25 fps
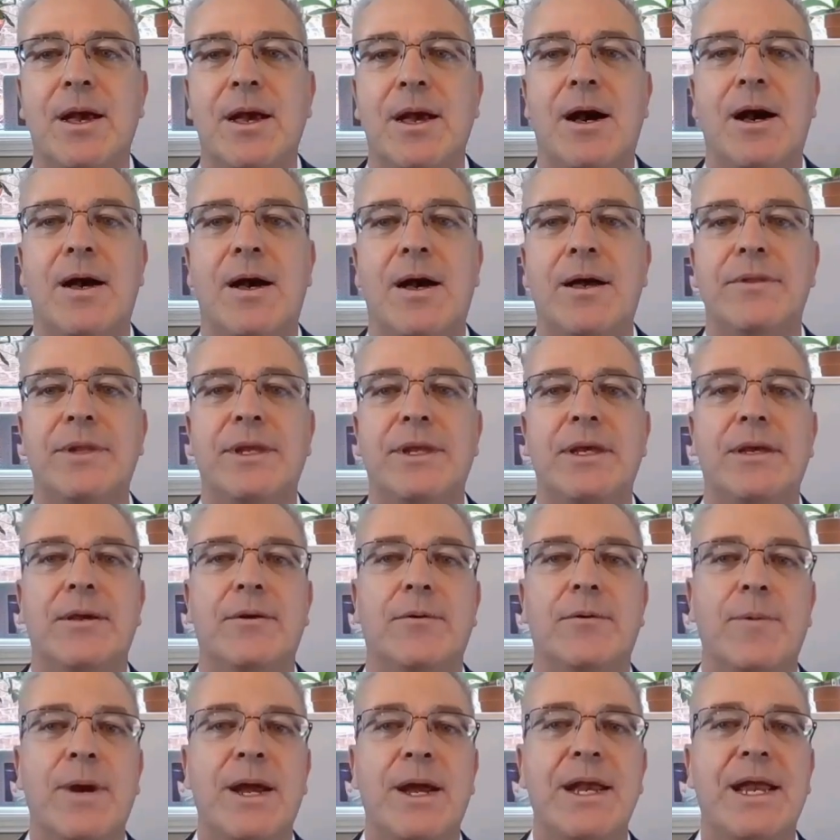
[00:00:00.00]
On the
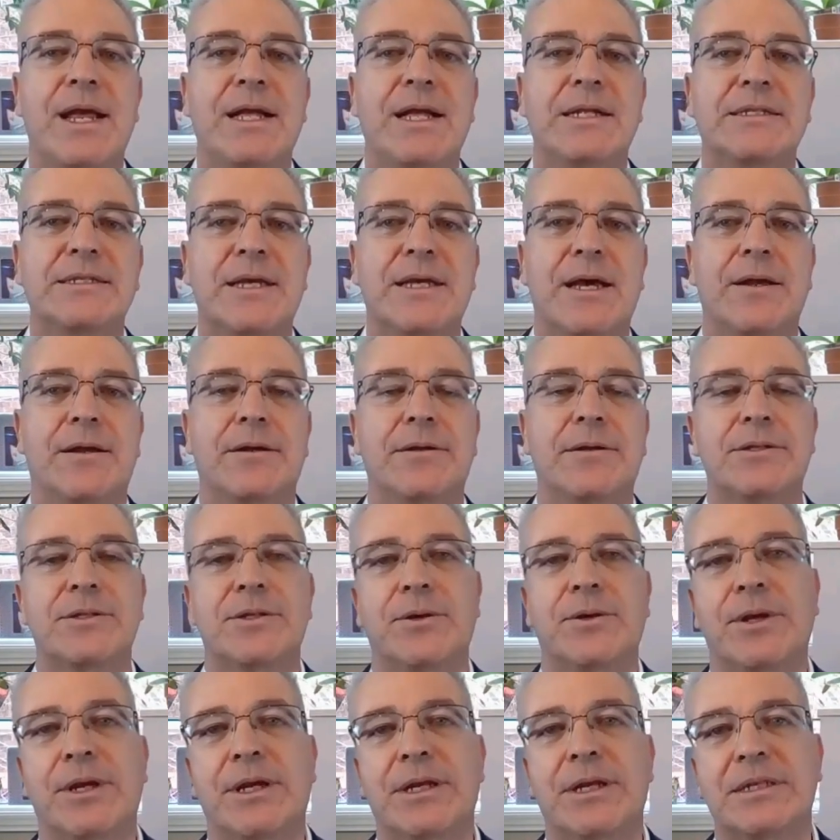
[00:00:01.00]
right-hand side, also,
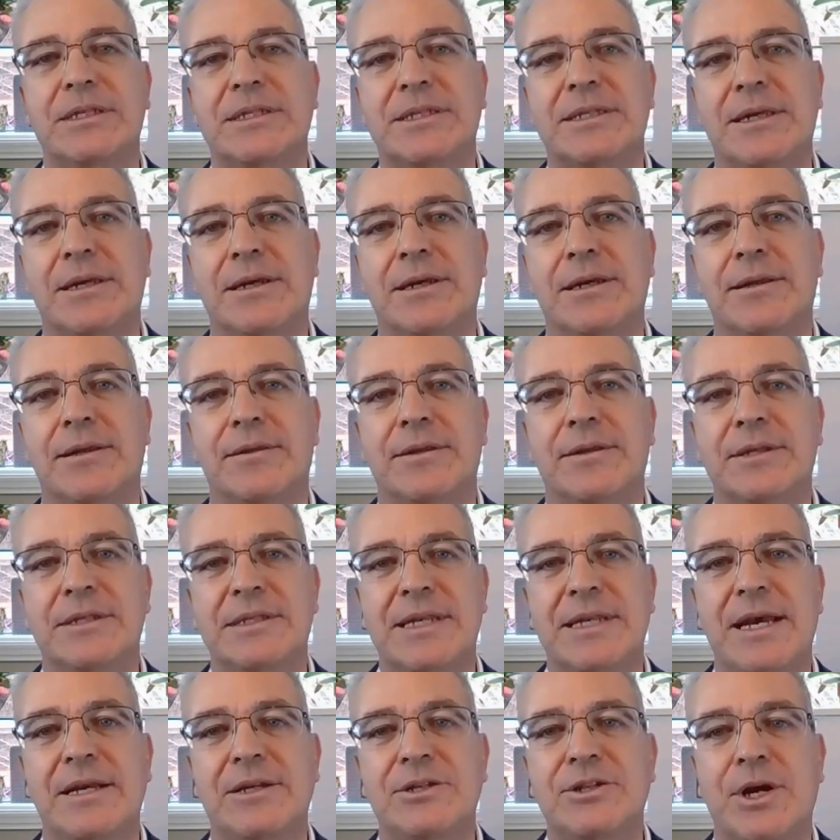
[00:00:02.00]
you can see the
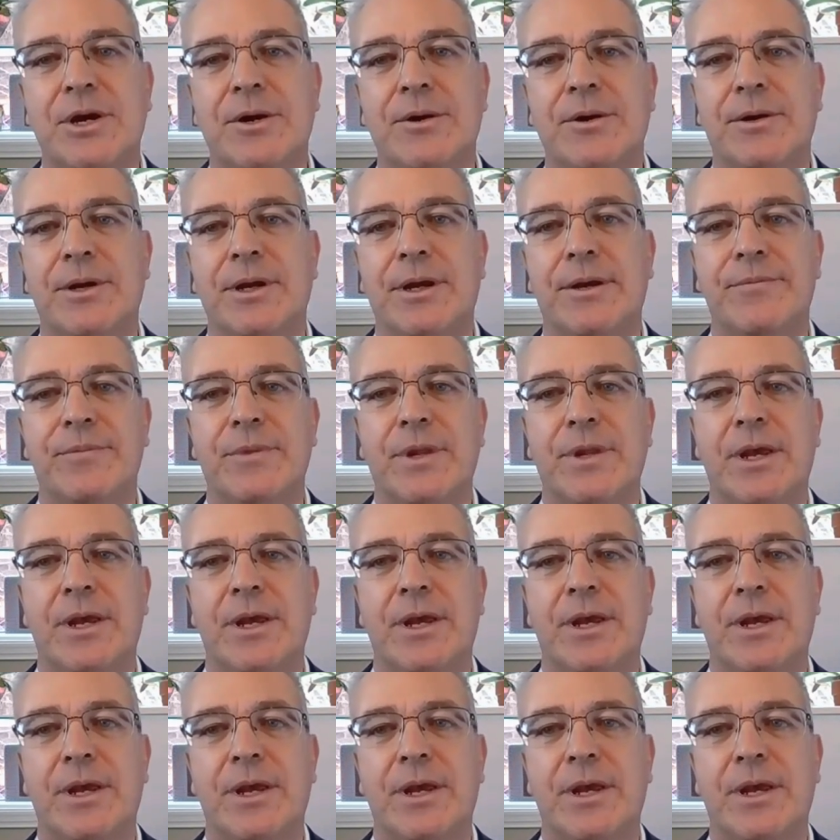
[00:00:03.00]
stage area.